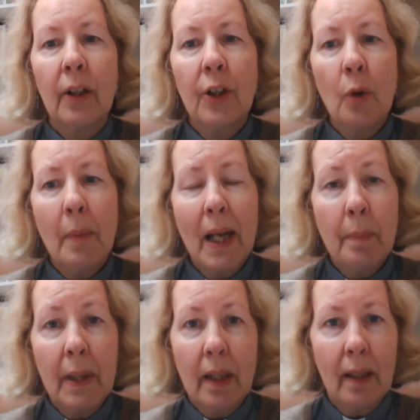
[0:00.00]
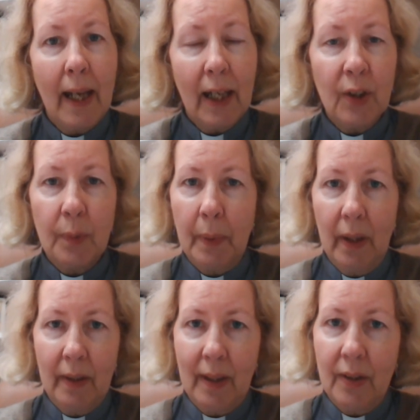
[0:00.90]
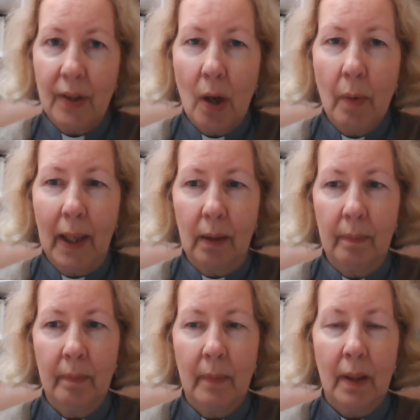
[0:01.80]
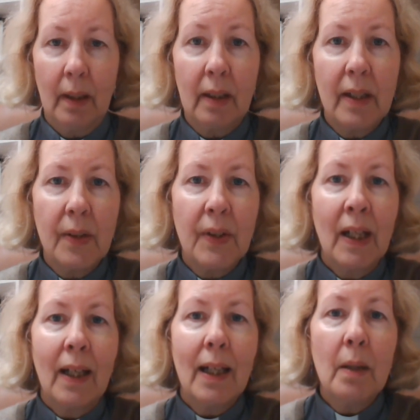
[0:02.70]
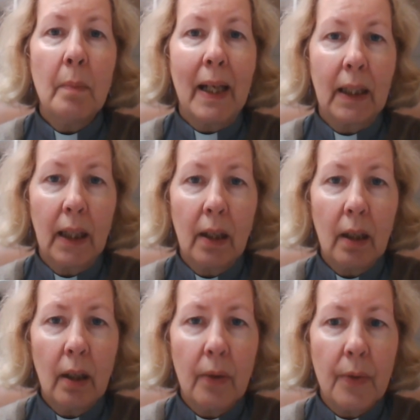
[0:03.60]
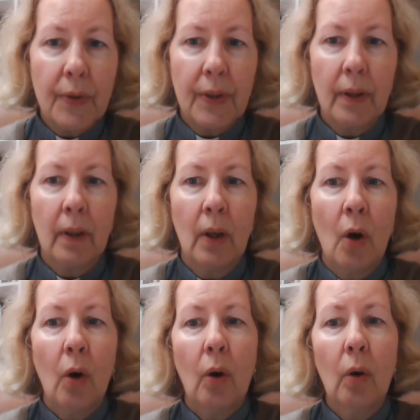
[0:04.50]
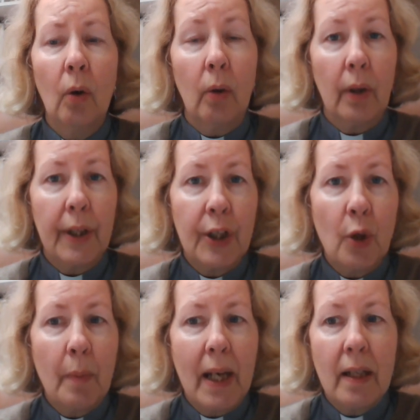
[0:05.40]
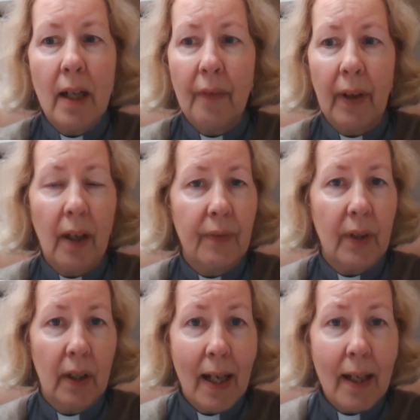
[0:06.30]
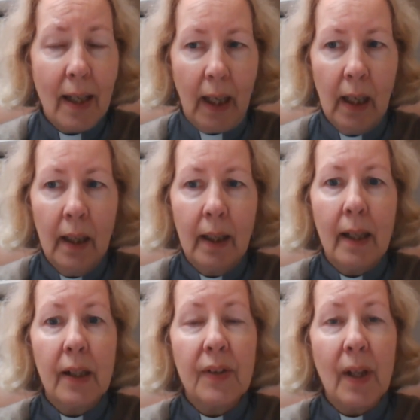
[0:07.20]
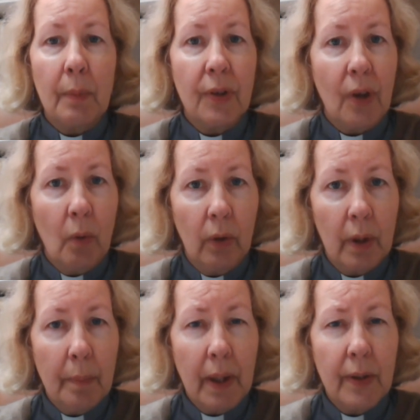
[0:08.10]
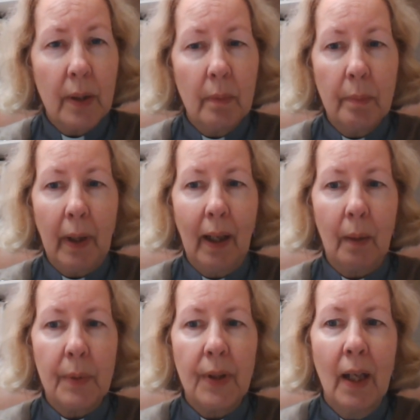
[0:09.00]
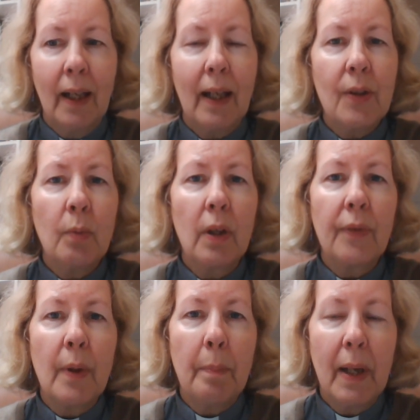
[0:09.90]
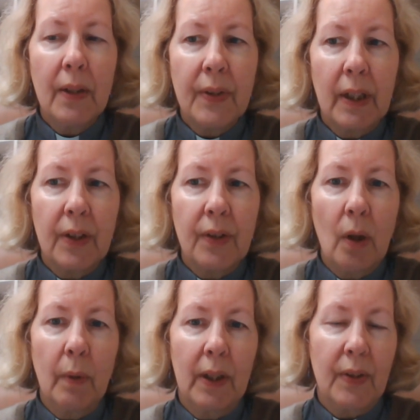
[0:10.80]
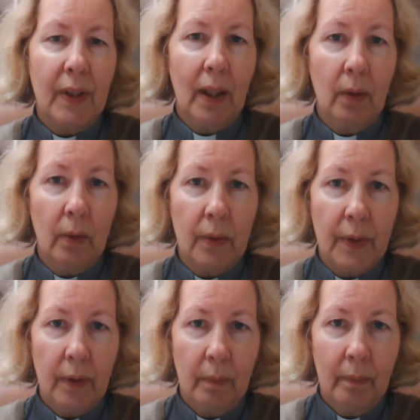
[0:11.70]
You may be an expert at sewing, that is, in making clothes, or you may never have done any except sew on a button, perhaps, as one of the basic sewing skills.